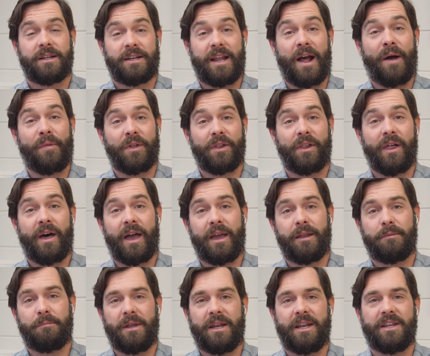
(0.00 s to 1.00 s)
down the
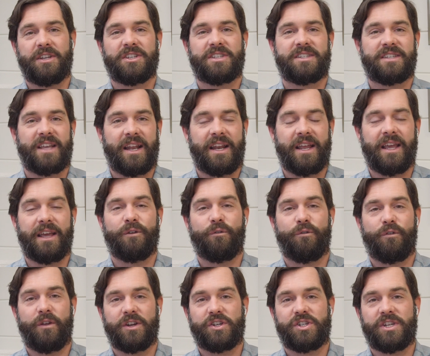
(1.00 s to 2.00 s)
line, meaning just sanding it and
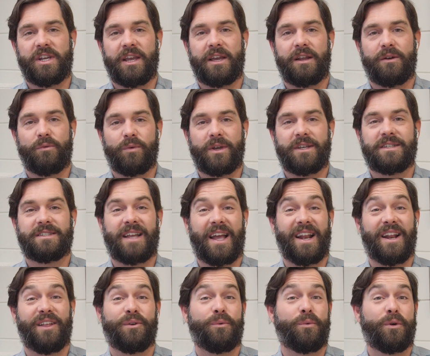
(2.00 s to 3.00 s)
finishing it and
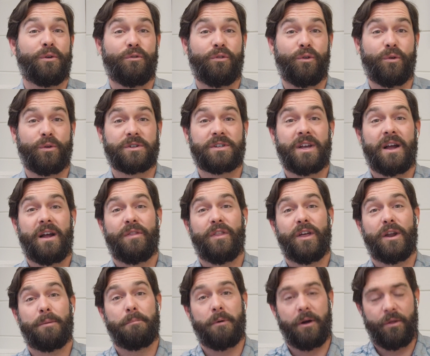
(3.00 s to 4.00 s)
restanding the wood floors
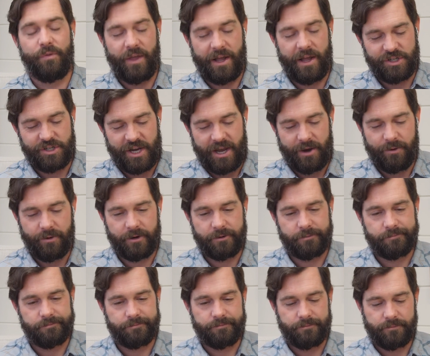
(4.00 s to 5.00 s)
that abut shower.
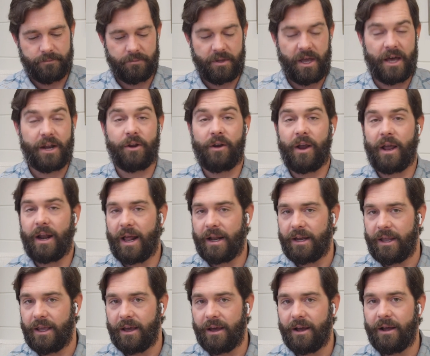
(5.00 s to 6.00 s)
Not a great
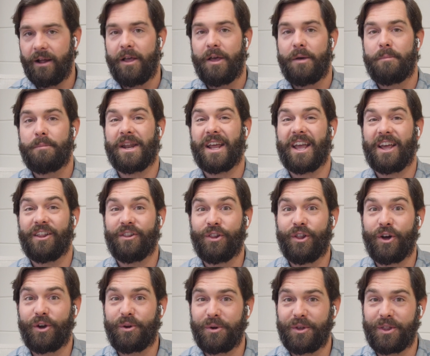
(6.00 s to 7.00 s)
idea, but it can
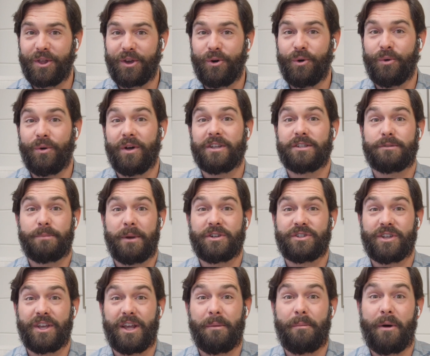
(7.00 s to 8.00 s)
look really cool,
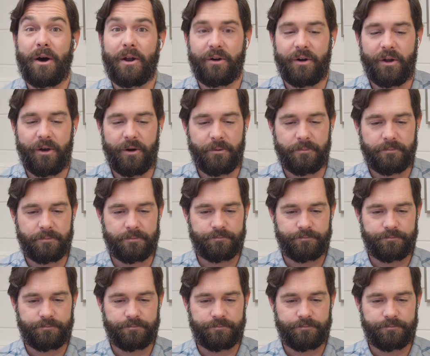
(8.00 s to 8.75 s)
especially in a modern home. I apologize for